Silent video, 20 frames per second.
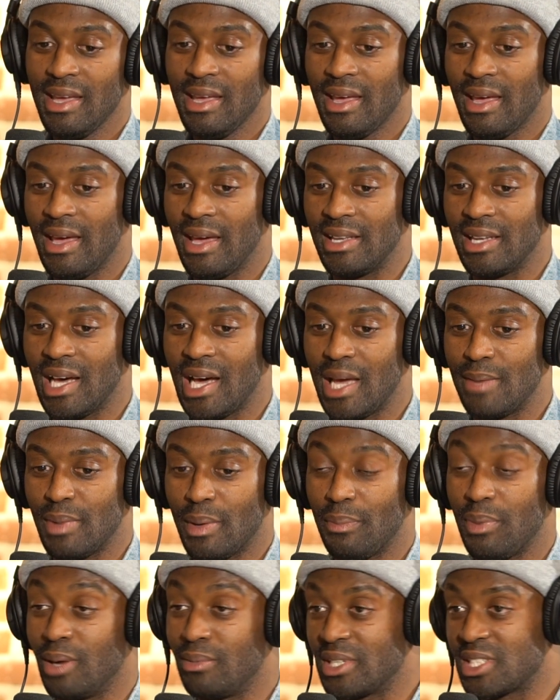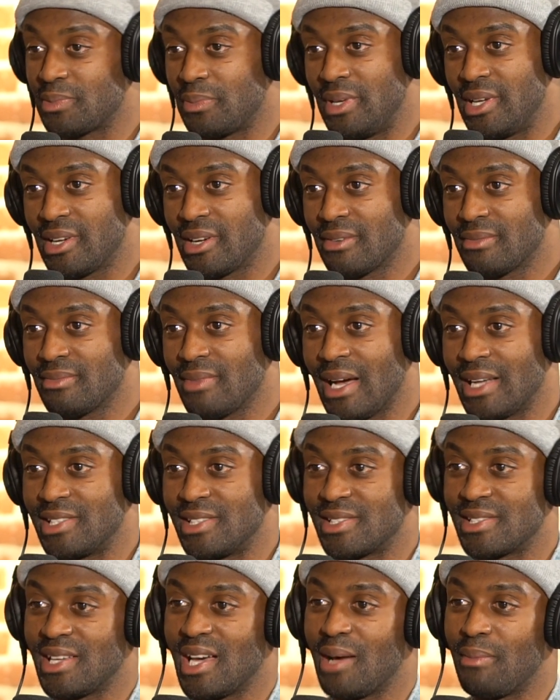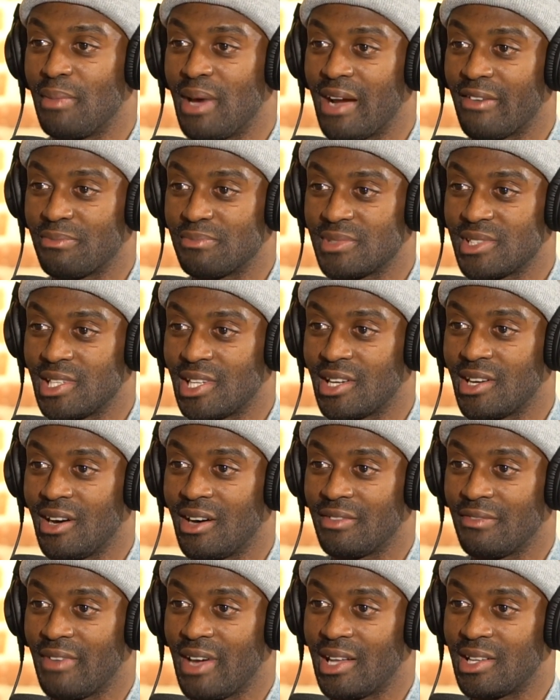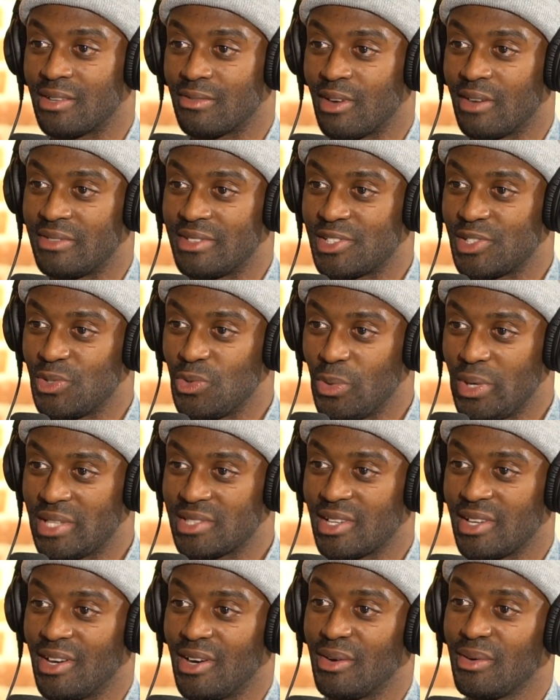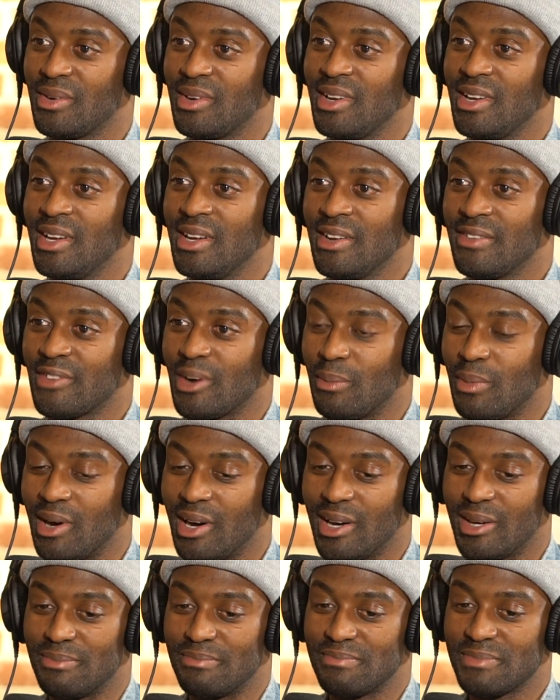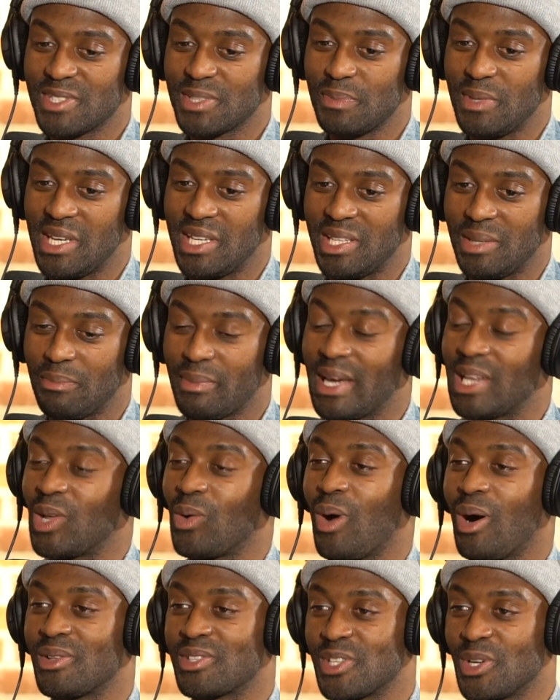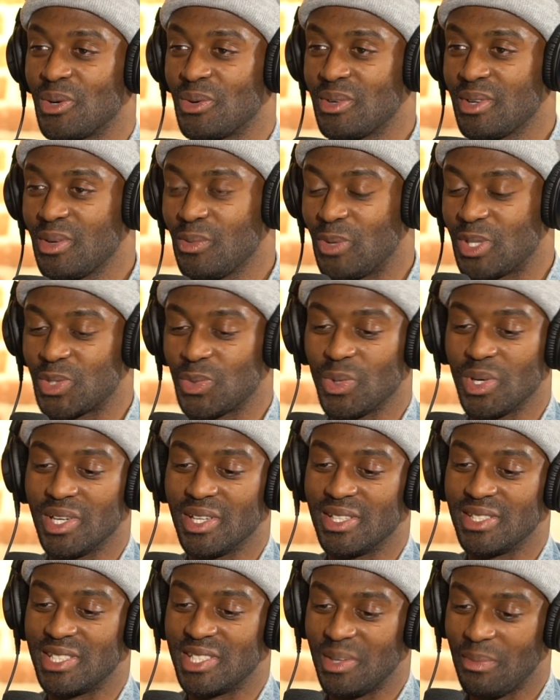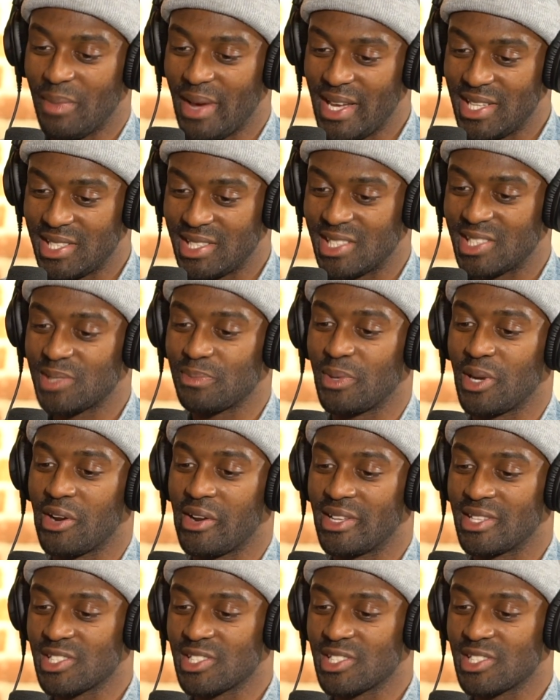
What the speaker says: and I am a public speaker. I just got back from Silicon Valley roughly 2 weeks ago from speaking in Palo Alto, which was an amazing experience.